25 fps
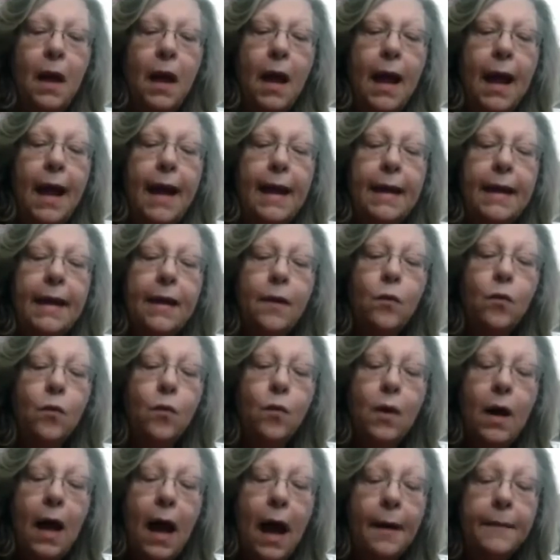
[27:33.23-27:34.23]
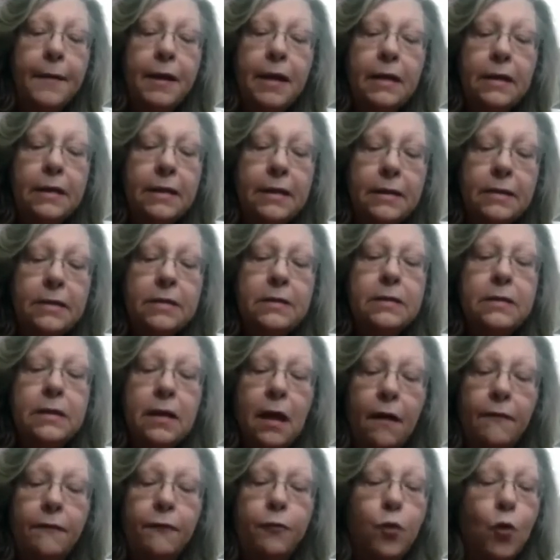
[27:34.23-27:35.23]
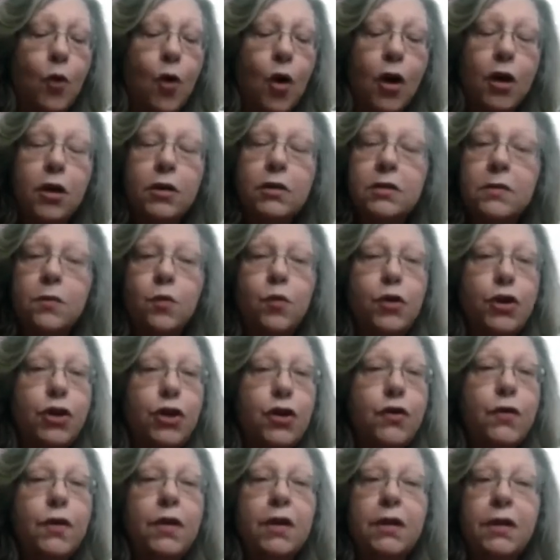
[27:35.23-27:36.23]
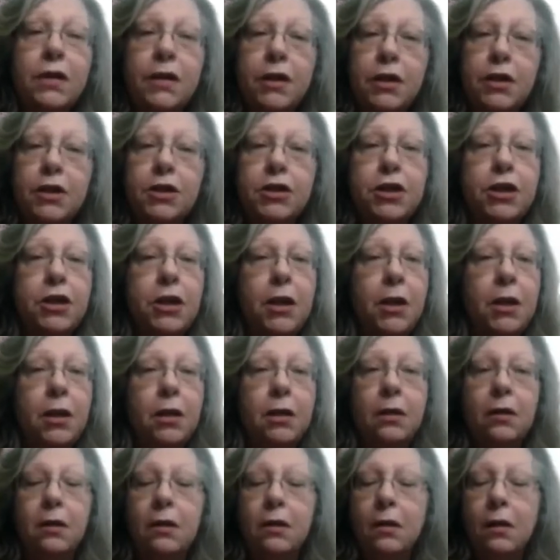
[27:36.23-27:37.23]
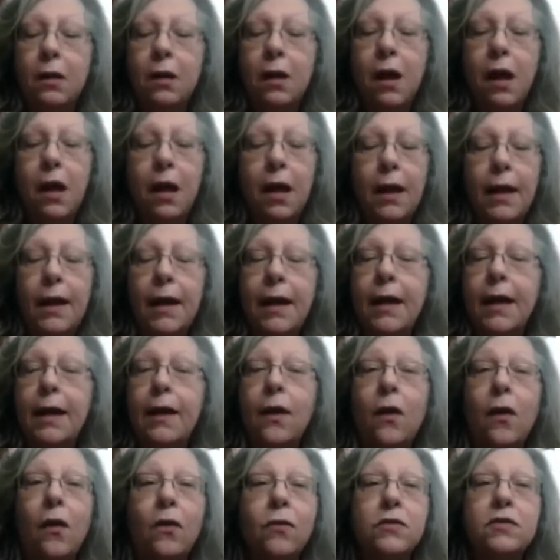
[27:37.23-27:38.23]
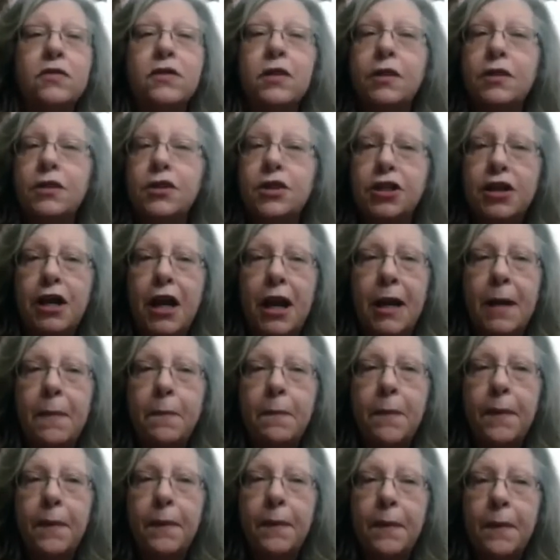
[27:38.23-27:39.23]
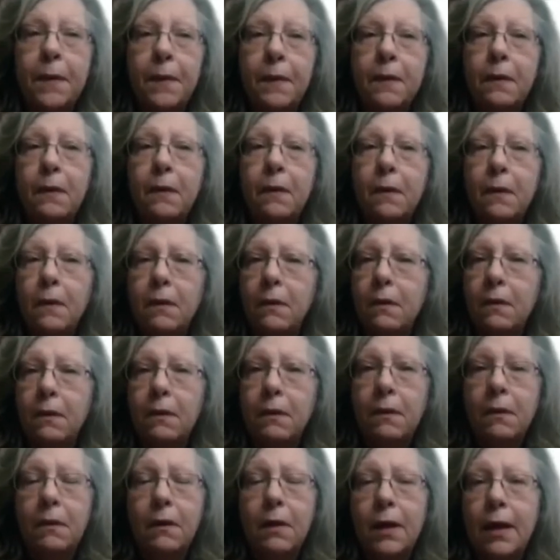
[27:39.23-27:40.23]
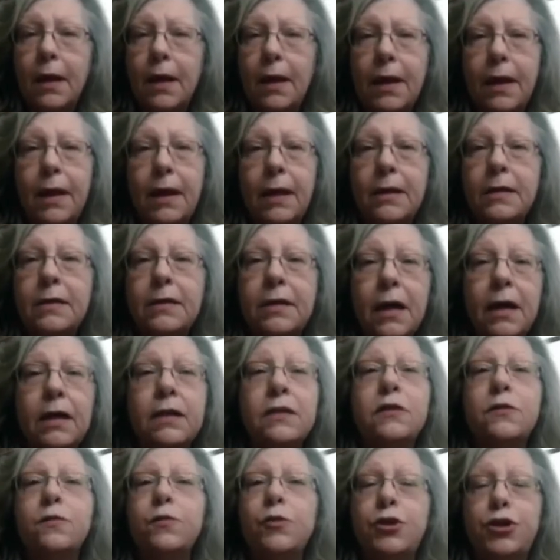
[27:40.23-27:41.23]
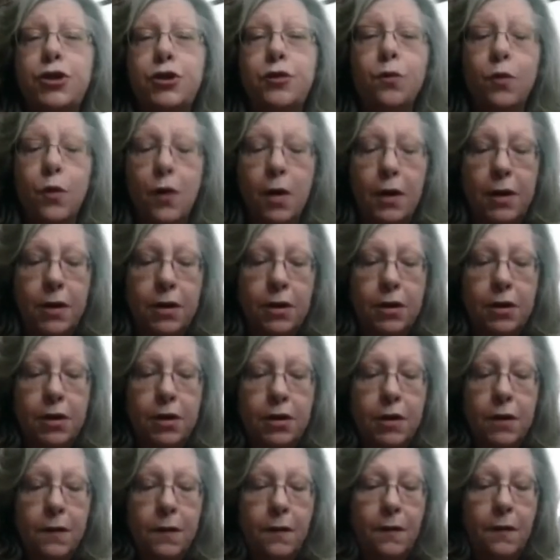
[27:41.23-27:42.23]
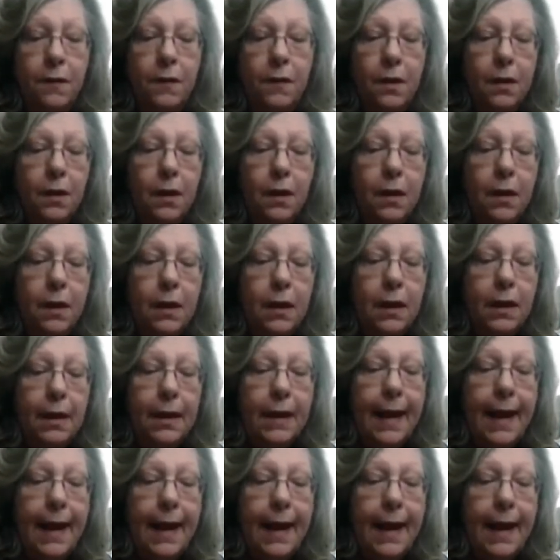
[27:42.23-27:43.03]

And it, I mean, this stuff works. When you condition it, it holds its shape. It does what you want it to do.